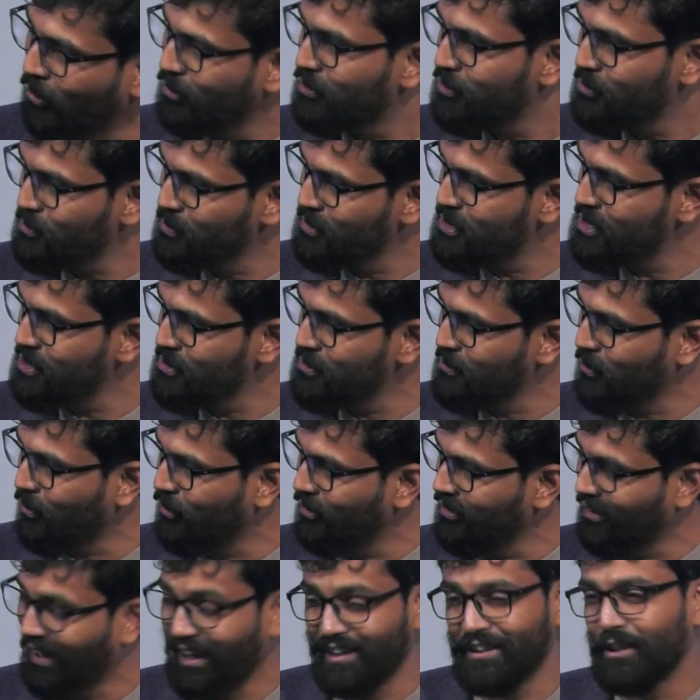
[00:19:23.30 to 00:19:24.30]
switch it
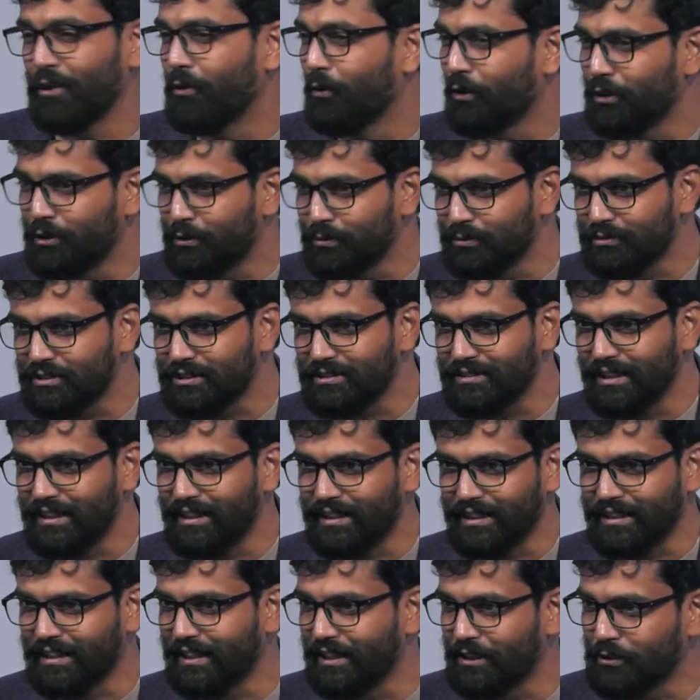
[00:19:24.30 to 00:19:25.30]
on? Are they going to
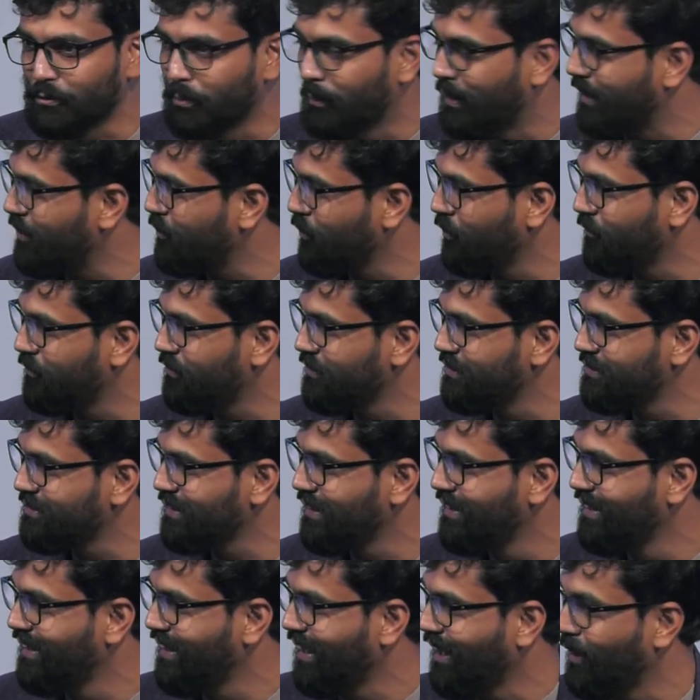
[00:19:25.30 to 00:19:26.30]
integrate to MetOffice?
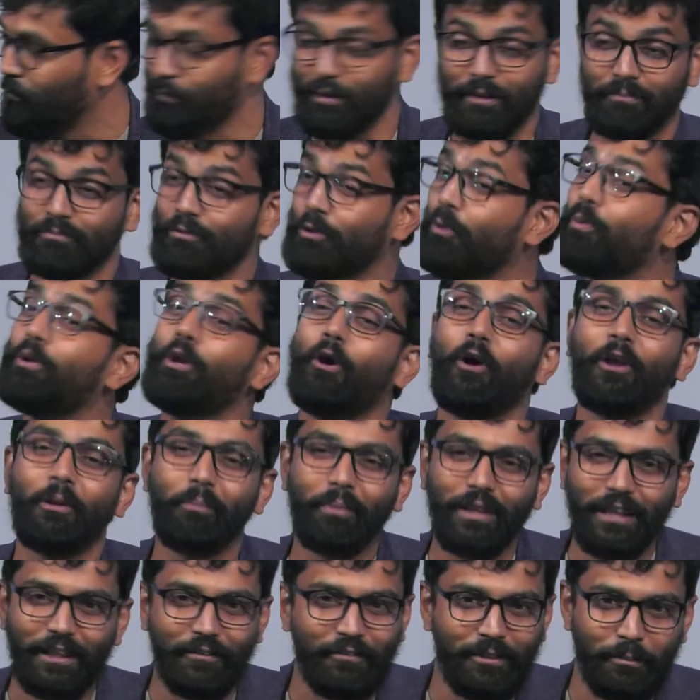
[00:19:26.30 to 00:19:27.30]
Do we all
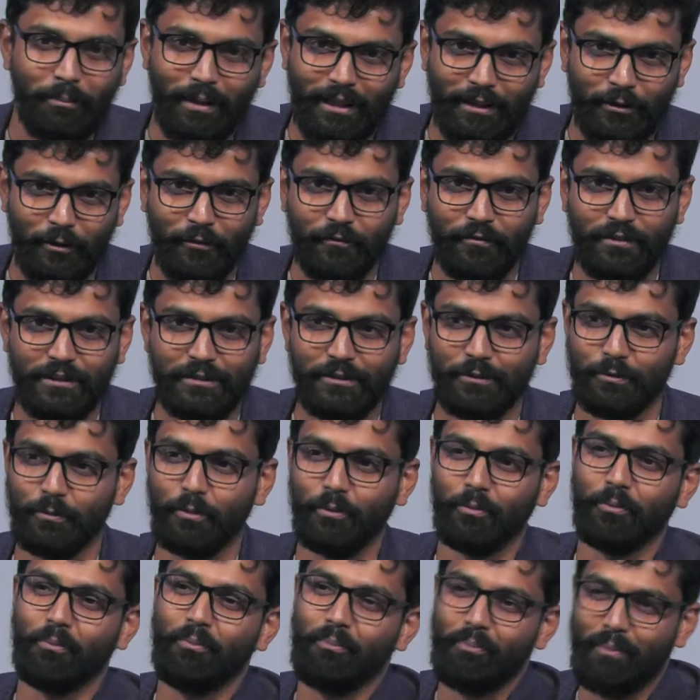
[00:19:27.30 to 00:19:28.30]
believe in MetOffice
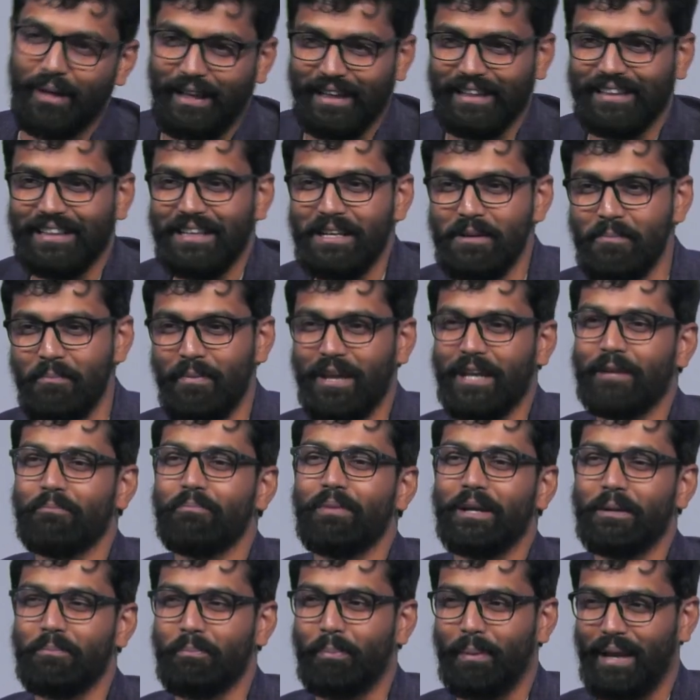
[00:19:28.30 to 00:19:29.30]
to make
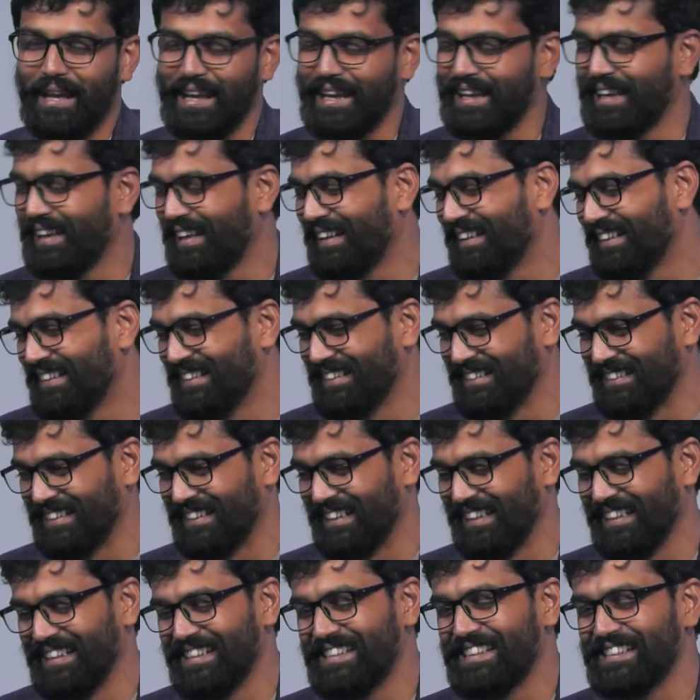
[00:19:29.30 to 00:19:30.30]
my pay,
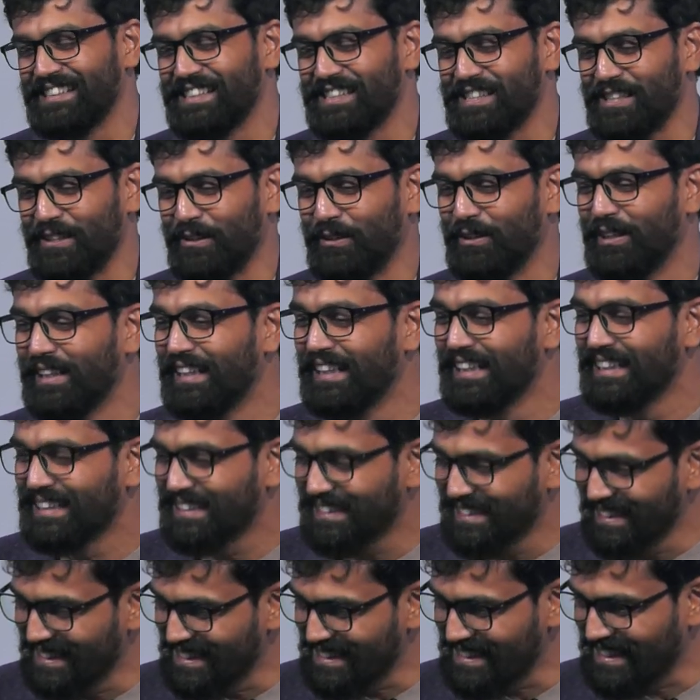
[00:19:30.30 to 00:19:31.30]
right? So
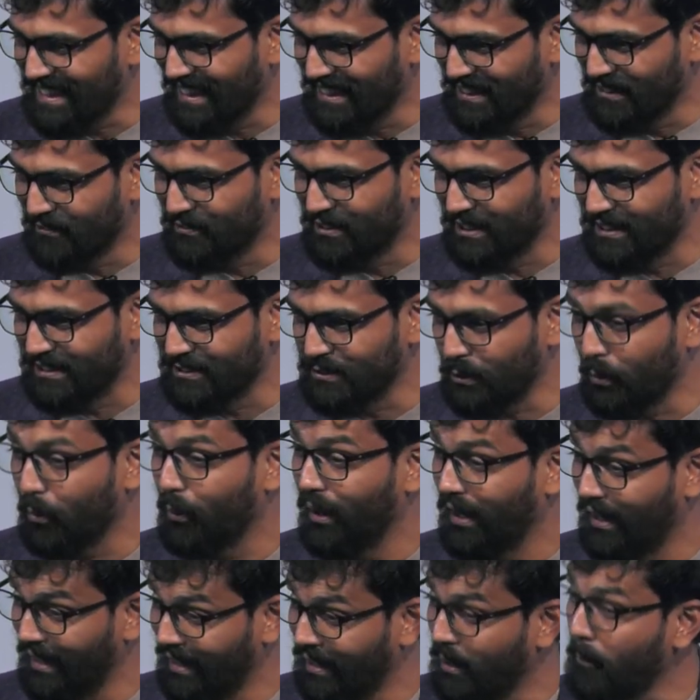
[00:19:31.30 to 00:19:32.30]
these kind of things. So
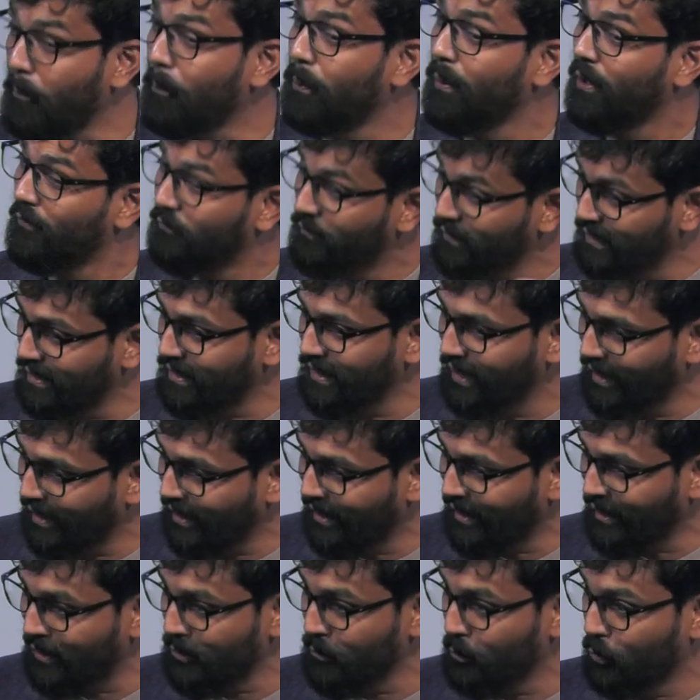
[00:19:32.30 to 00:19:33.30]
perfect
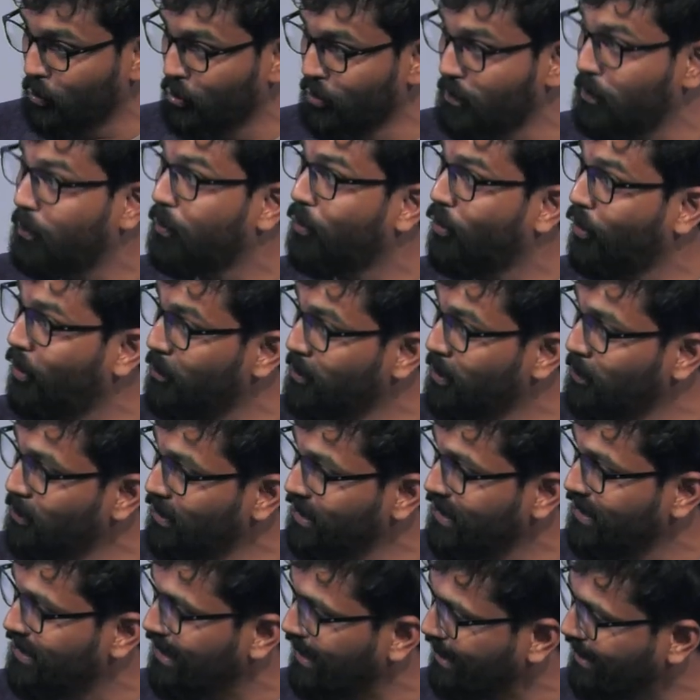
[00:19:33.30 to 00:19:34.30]
AI would
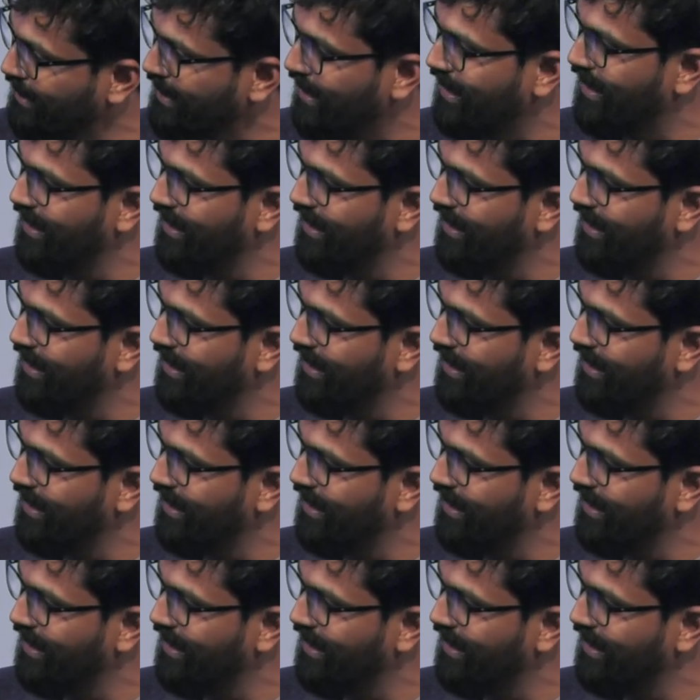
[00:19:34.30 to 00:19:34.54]
probably like